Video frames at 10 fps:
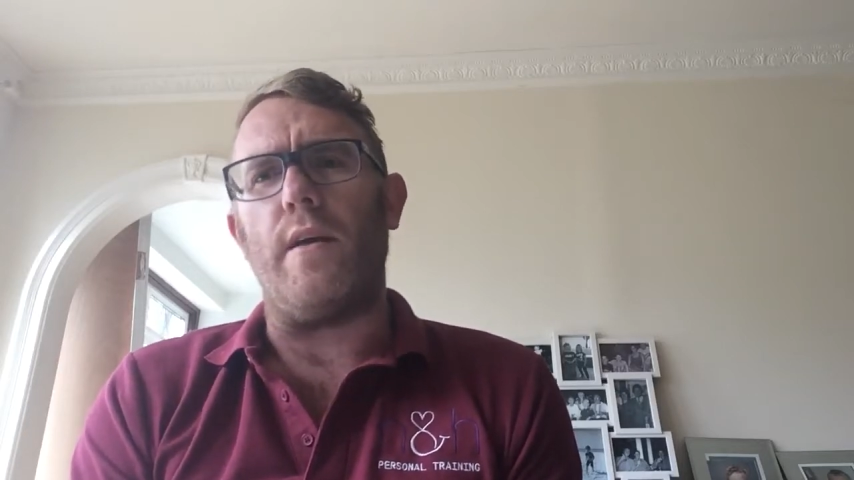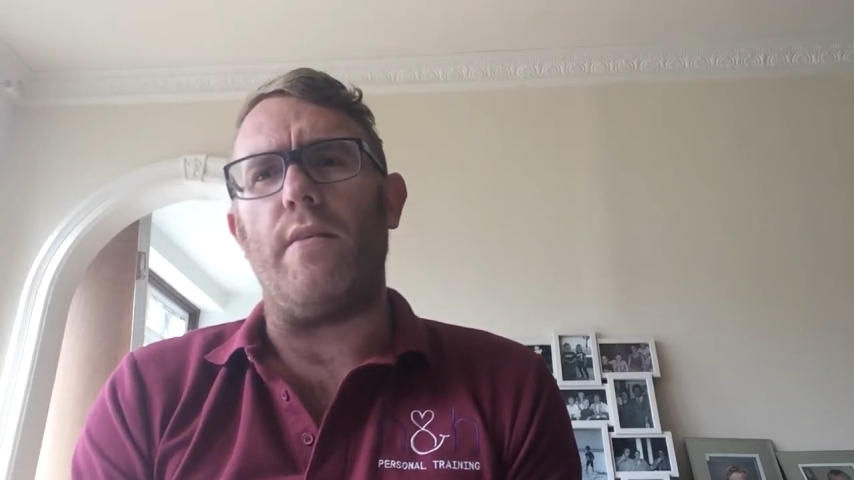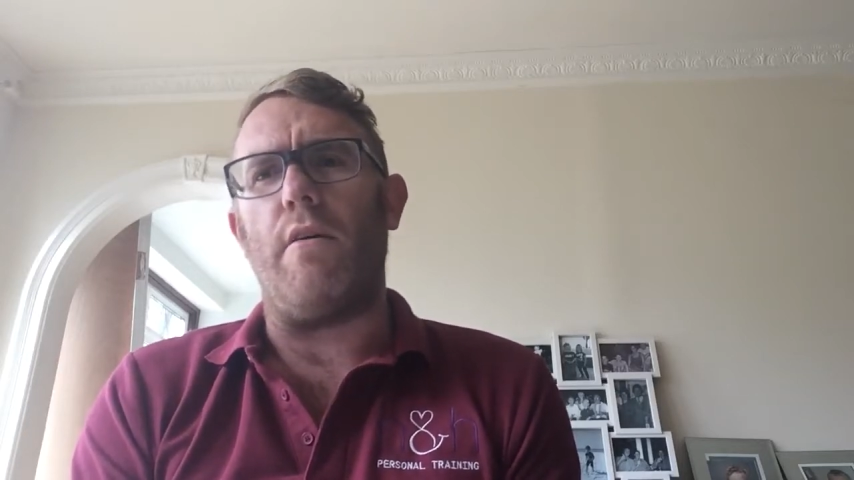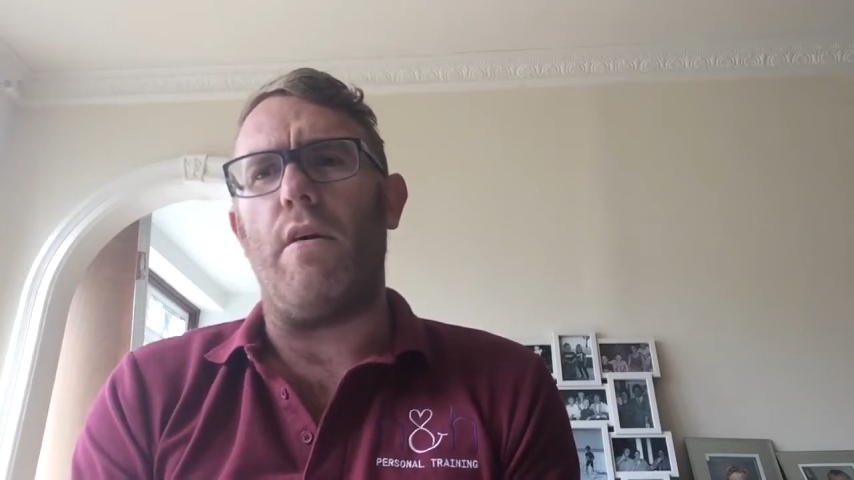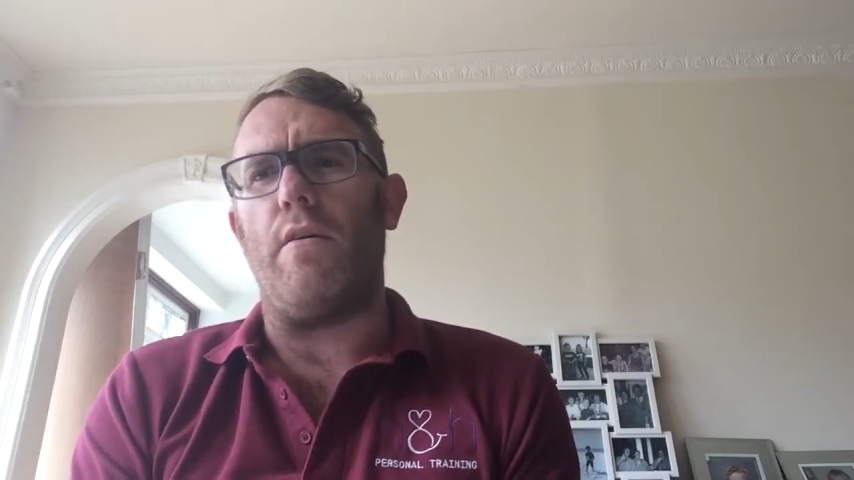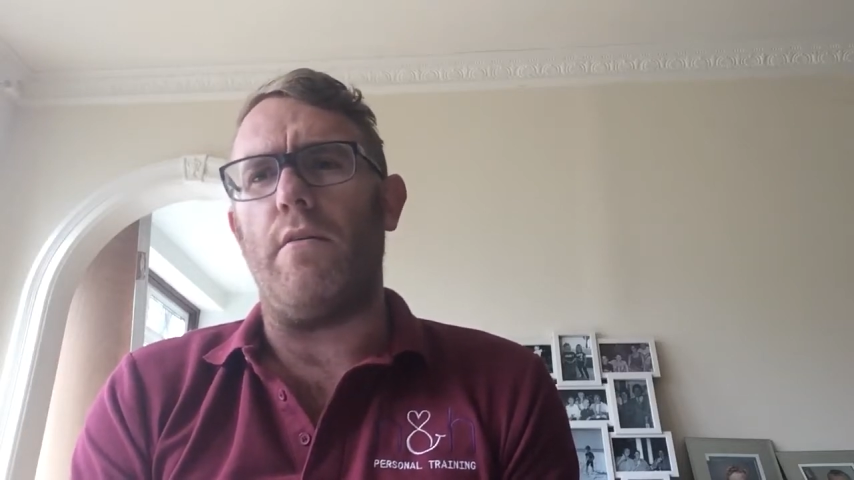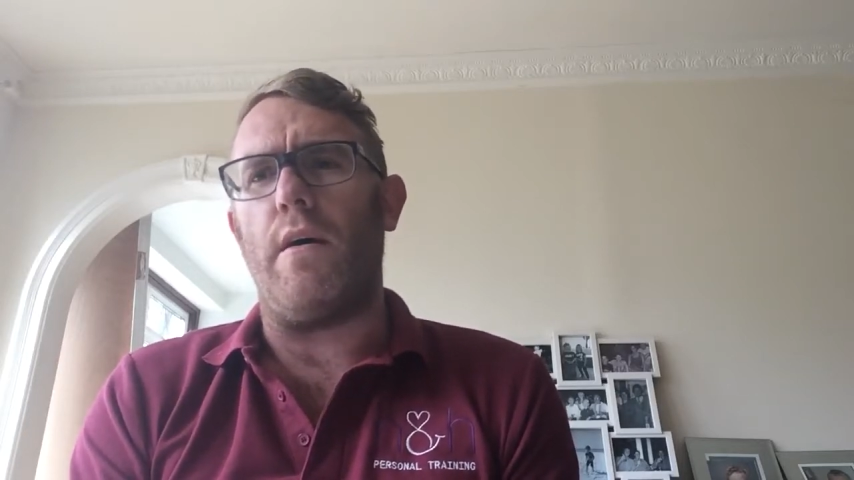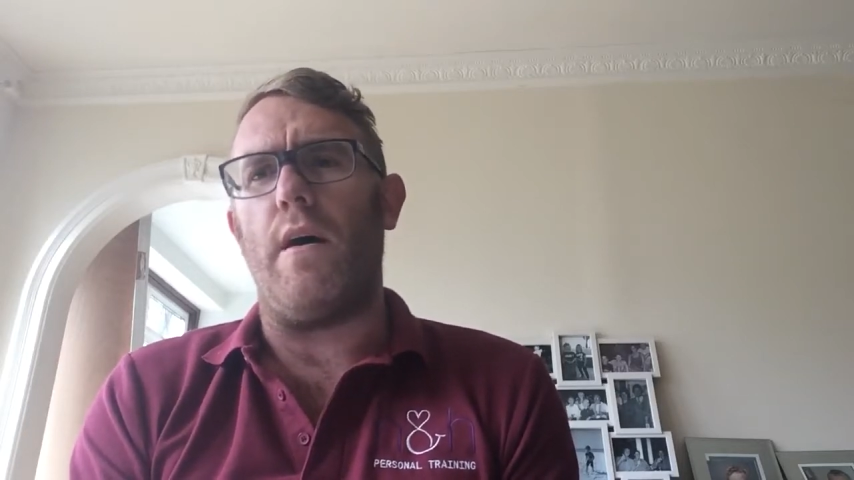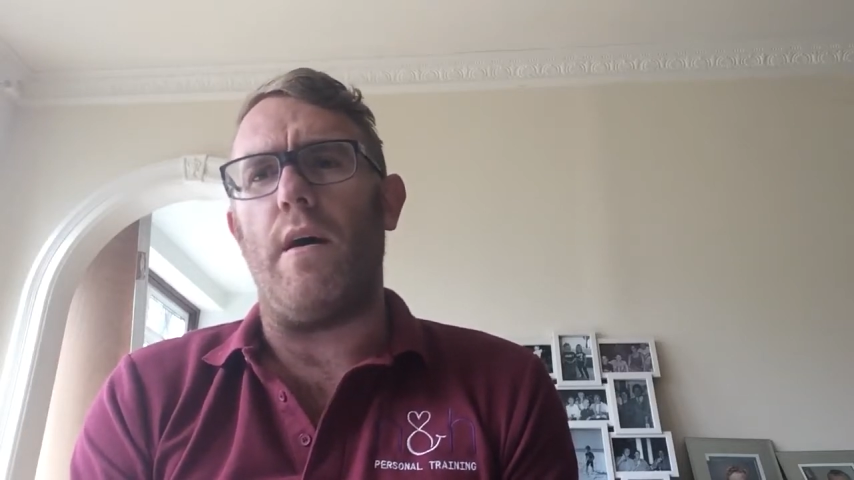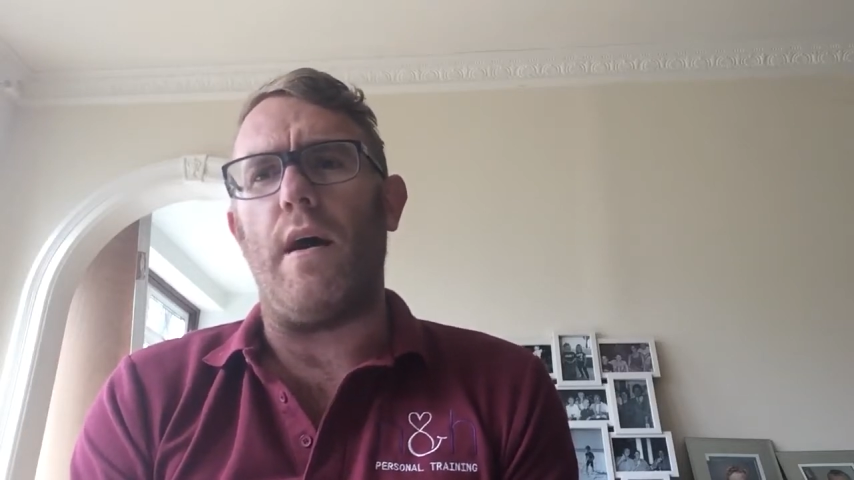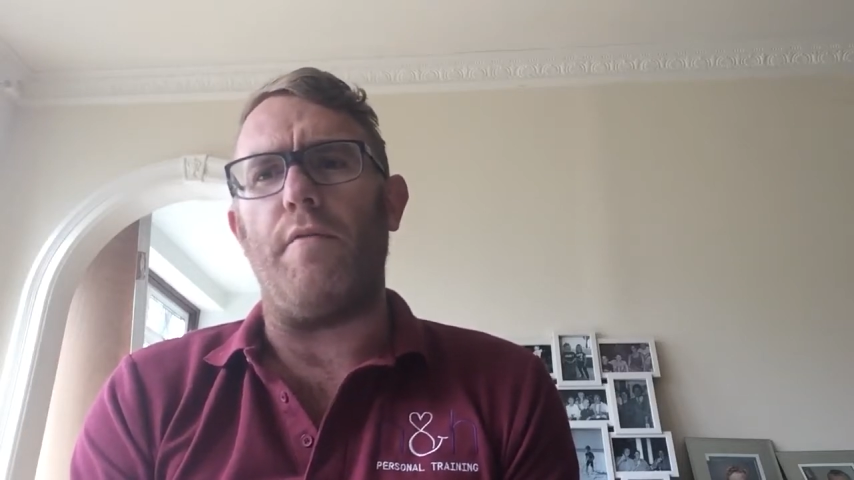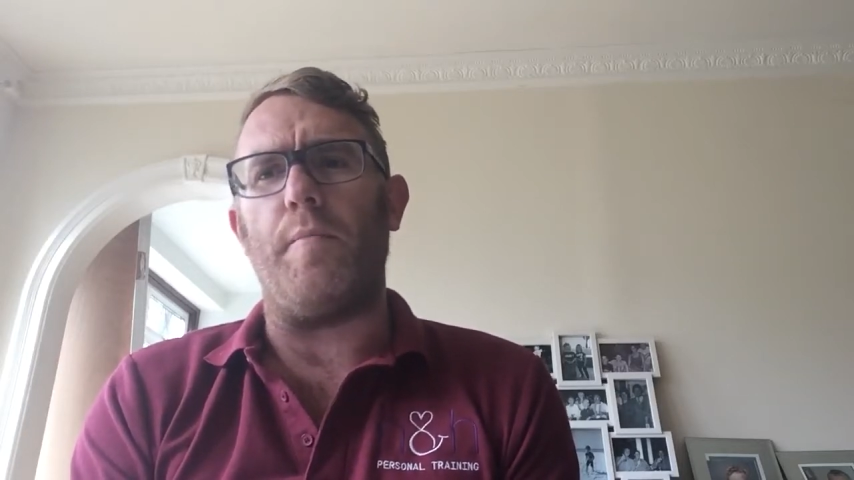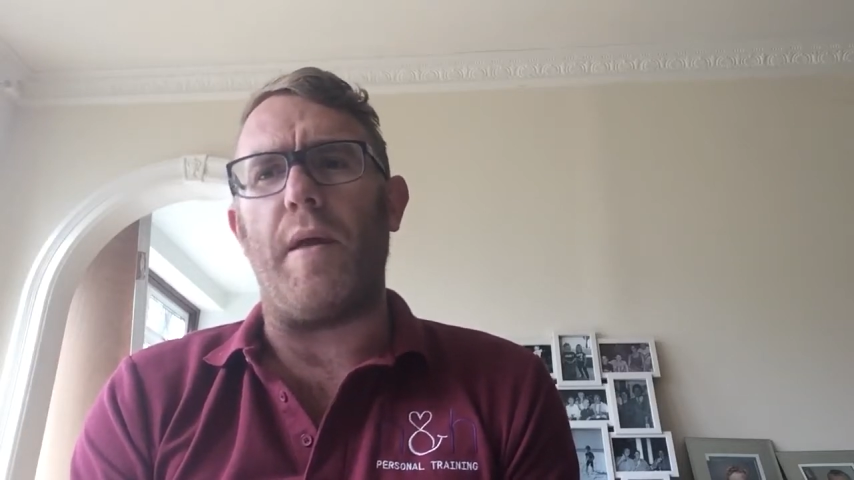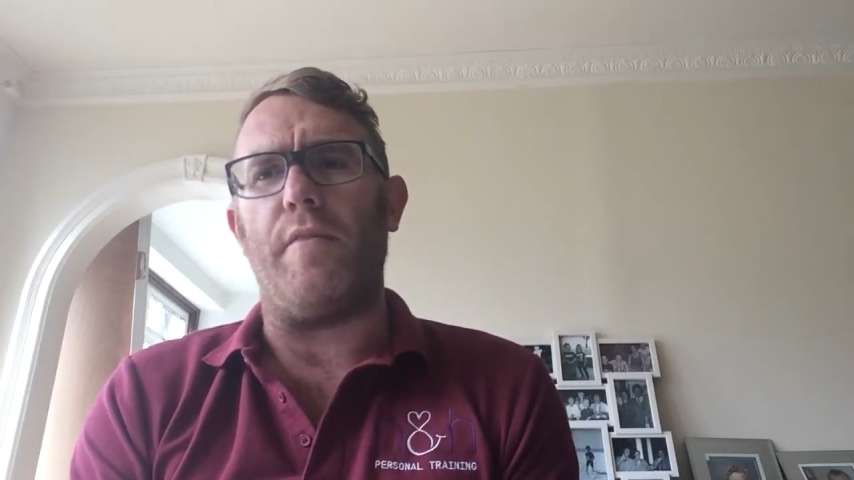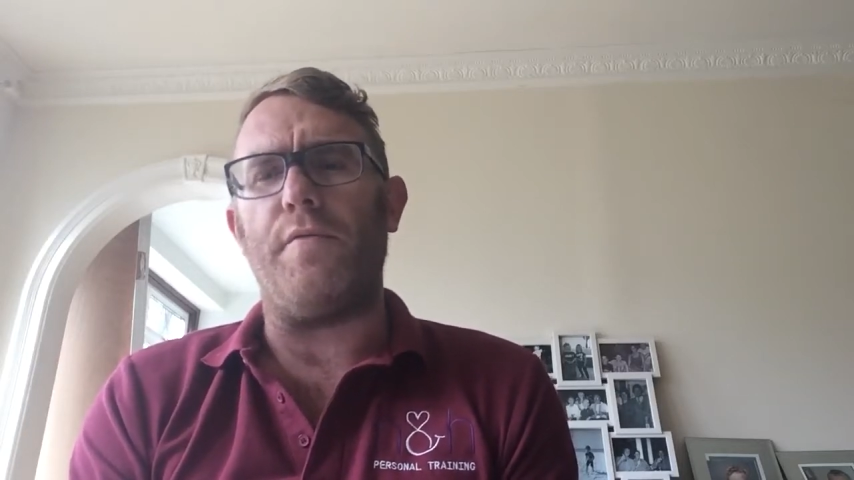there are other
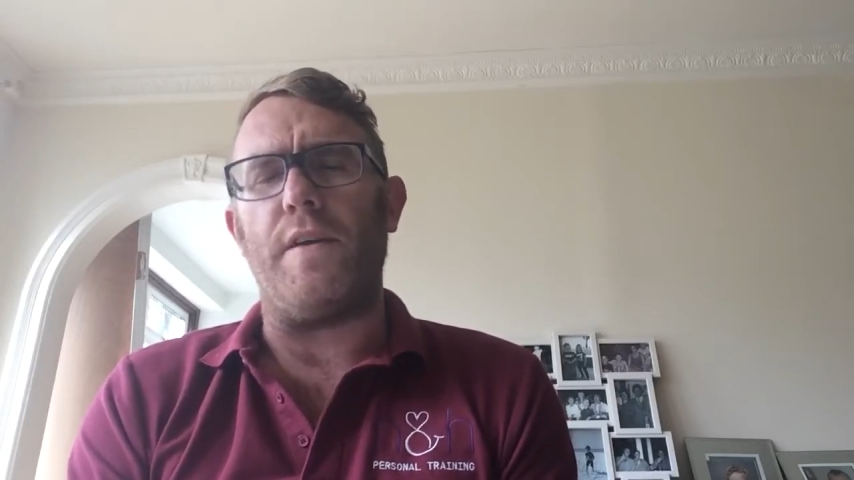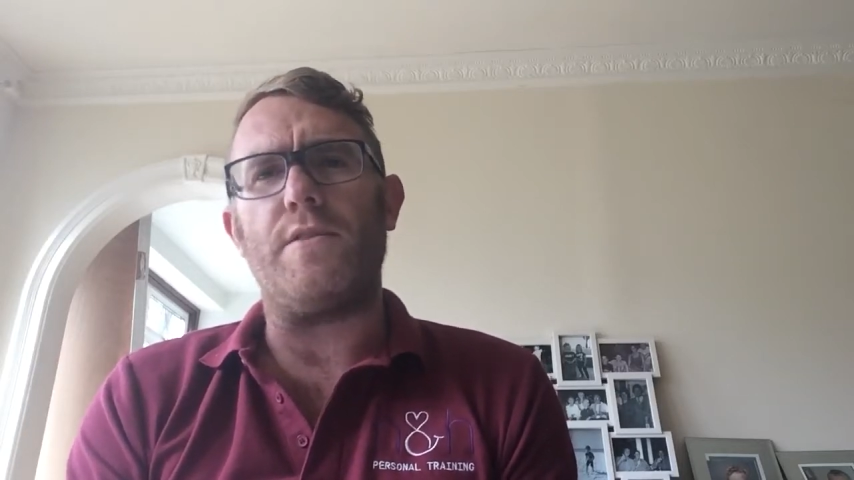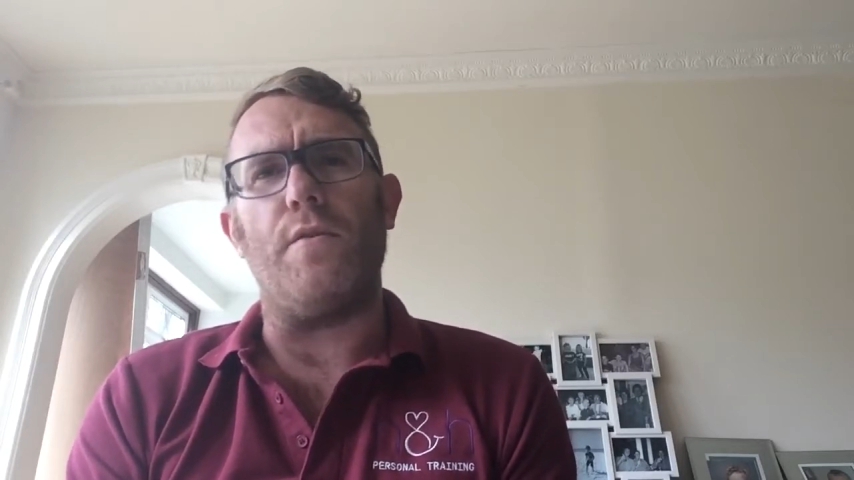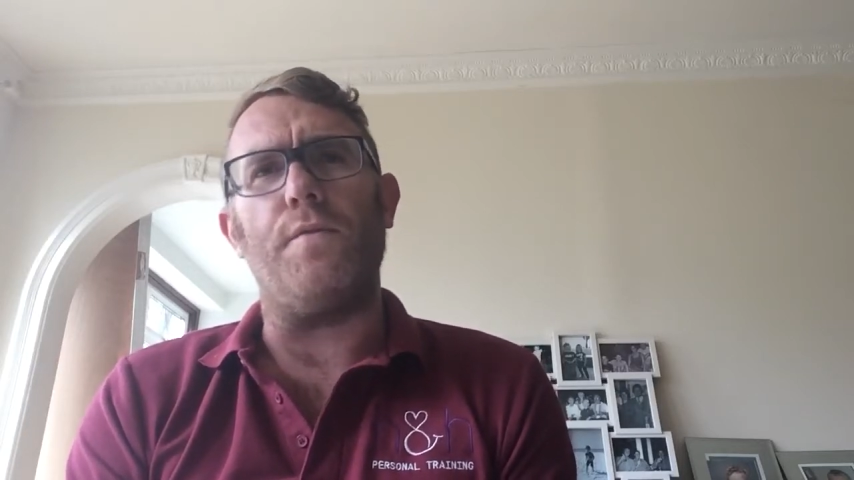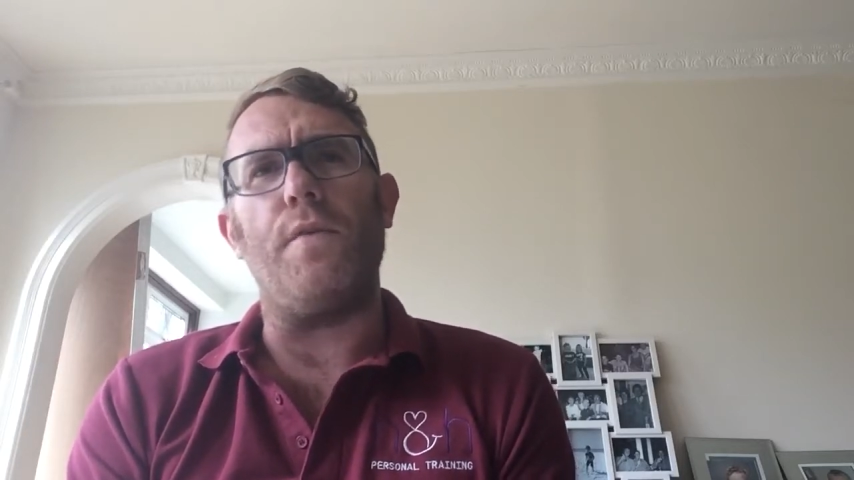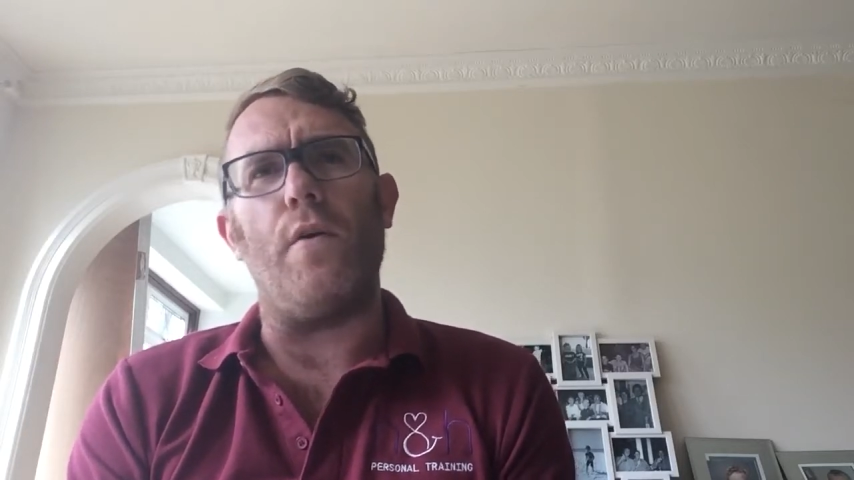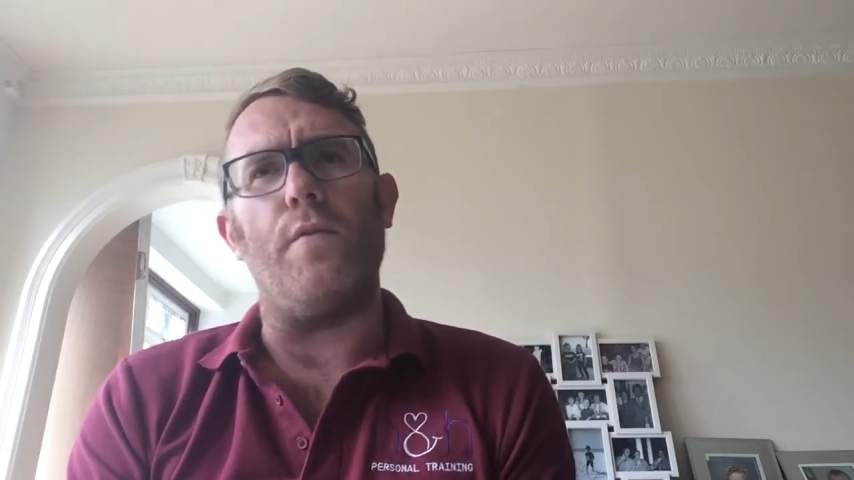benefits of